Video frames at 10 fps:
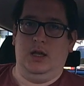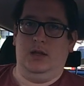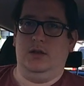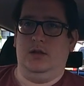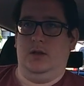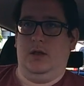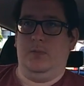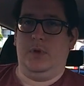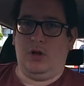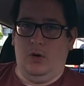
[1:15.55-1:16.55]
and
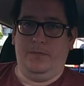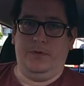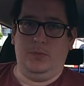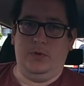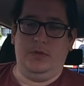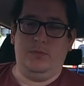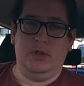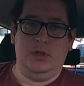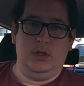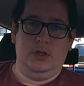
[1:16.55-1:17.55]
be confident with them?
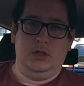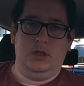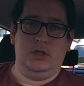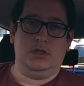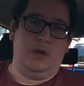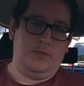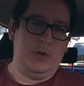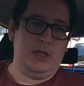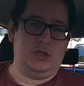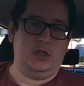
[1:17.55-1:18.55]
So for
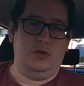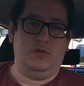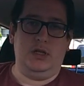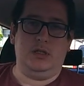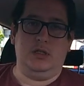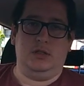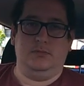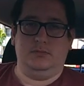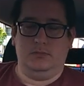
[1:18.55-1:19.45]
me, it's 2 reasons.